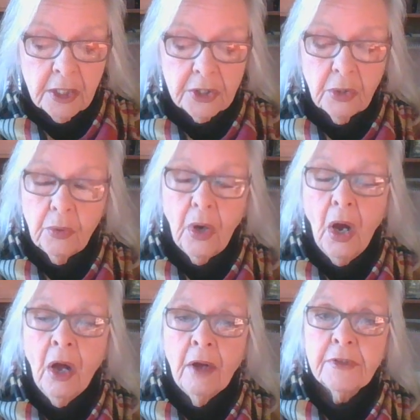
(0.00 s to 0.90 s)
So
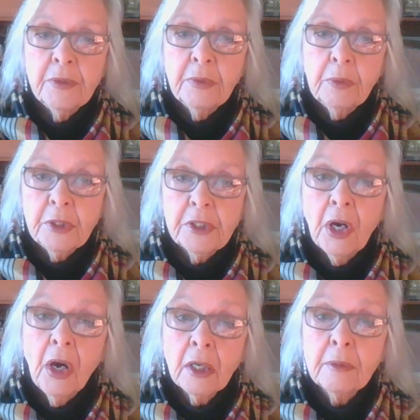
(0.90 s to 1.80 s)
often when we
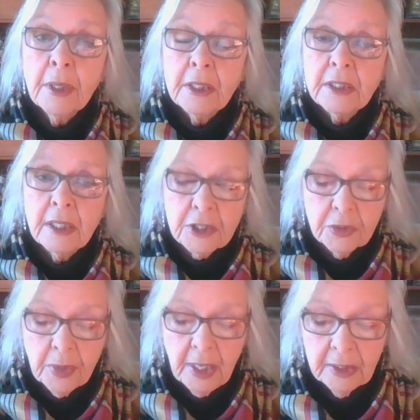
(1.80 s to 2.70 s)
talk about
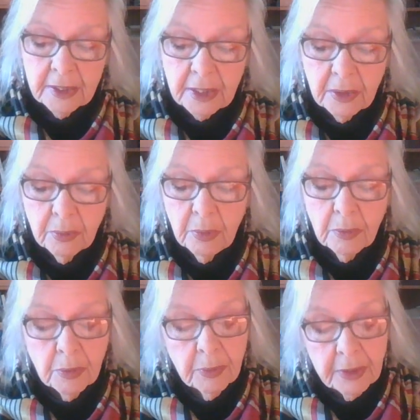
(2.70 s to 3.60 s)
sexuality,
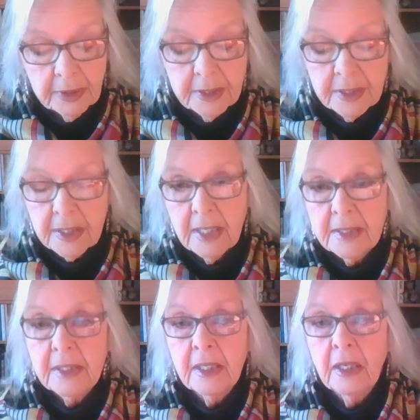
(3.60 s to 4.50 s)
what we're really
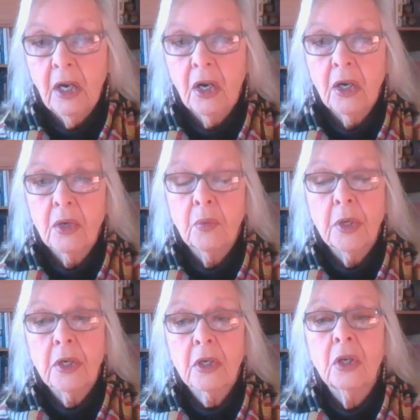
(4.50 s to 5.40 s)
discussing are
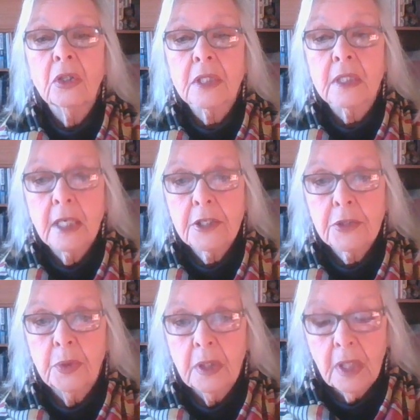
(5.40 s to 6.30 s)
what are called
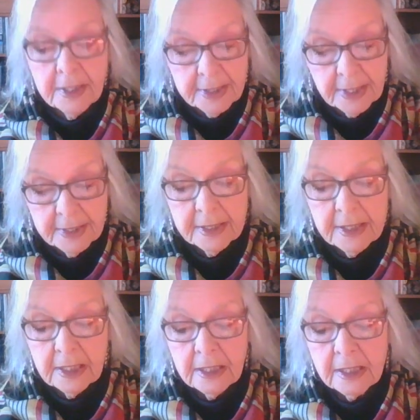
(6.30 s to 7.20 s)
sexual
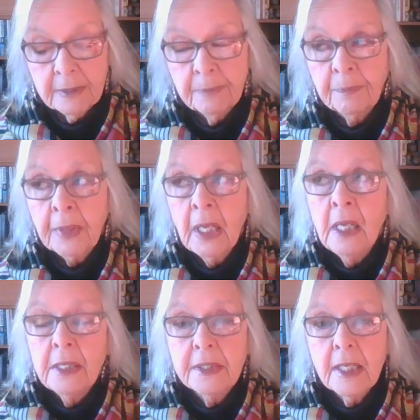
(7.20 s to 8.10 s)
identities.
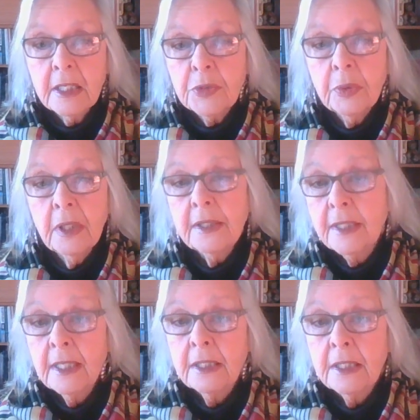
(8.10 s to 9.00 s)
Sexual
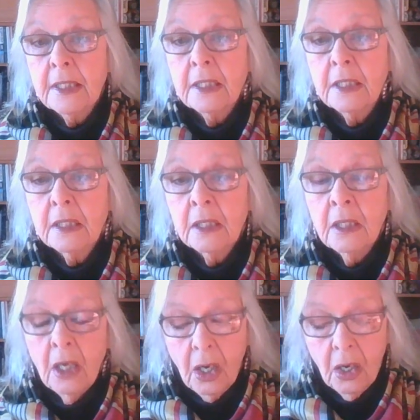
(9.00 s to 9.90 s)
identities
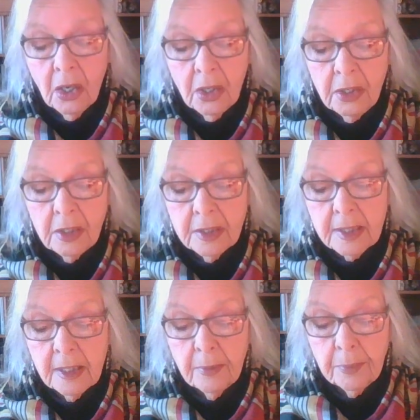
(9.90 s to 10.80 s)

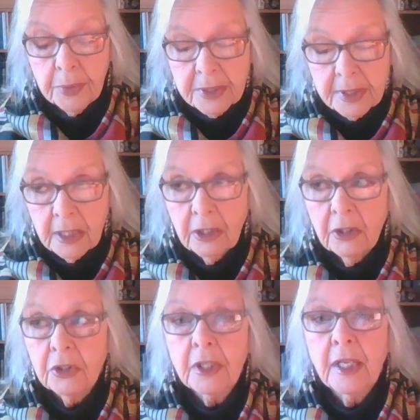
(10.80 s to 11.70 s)
is the
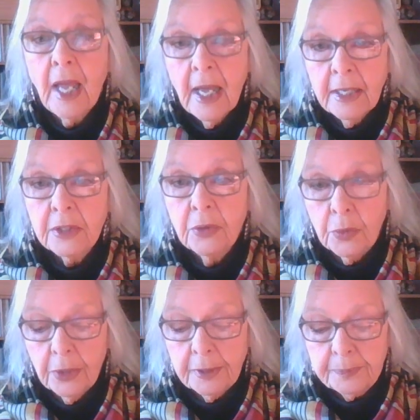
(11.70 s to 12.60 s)
particular
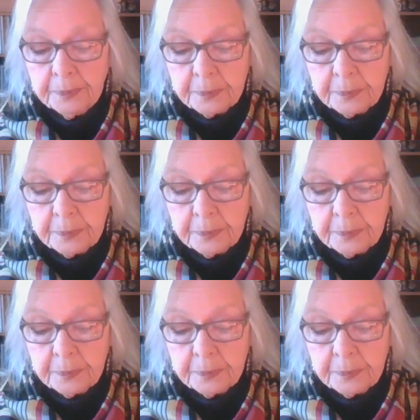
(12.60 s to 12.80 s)
category